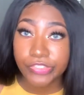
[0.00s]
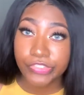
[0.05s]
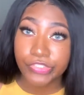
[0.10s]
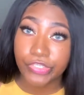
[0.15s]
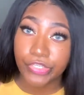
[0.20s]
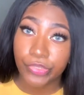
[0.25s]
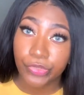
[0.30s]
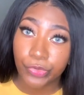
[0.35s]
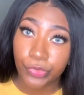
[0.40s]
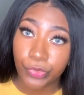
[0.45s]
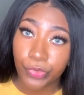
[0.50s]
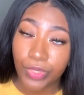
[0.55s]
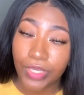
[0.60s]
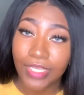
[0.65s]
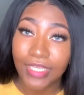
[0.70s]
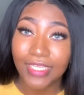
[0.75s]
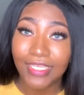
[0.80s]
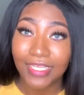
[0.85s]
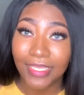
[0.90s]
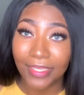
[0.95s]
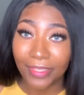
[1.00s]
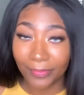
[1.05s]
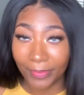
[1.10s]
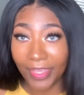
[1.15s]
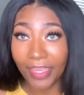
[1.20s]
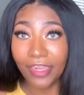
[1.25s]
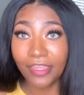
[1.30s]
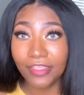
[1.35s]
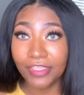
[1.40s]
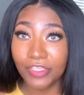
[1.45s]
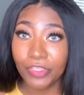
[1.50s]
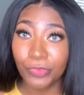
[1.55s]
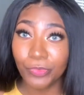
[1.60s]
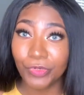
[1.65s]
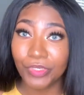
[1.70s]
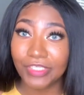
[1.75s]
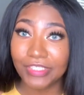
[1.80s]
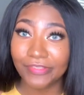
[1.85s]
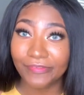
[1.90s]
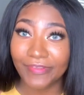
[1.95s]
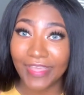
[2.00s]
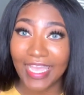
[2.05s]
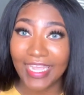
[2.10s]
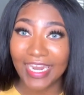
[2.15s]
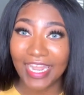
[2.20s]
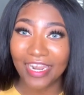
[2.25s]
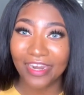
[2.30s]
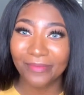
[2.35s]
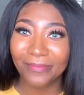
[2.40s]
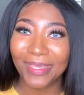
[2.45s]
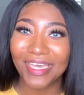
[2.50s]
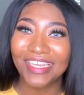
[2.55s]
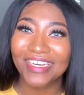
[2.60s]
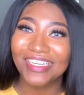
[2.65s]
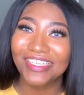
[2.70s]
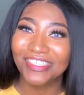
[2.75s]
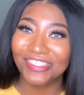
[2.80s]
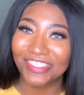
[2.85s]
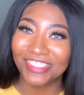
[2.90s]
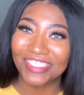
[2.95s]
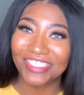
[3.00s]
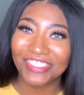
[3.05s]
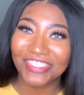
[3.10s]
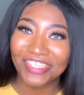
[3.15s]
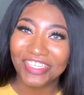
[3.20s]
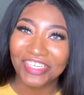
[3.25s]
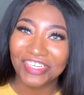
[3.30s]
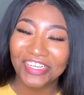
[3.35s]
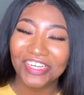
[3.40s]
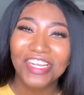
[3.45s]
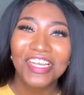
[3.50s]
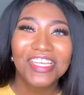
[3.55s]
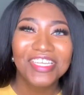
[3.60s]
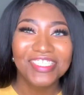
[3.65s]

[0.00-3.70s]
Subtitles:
So apparently you want to find out about it, you're still here.